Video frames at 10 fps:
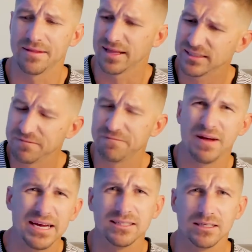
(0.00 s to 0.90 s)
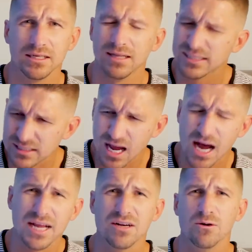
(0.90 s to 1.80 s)
Let's face it. Let's
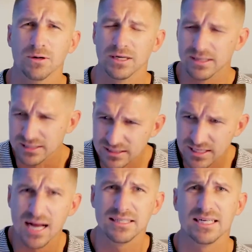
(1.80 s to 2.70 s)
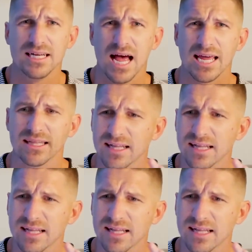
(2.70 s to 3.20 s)
not ignore it. Let's not deny it.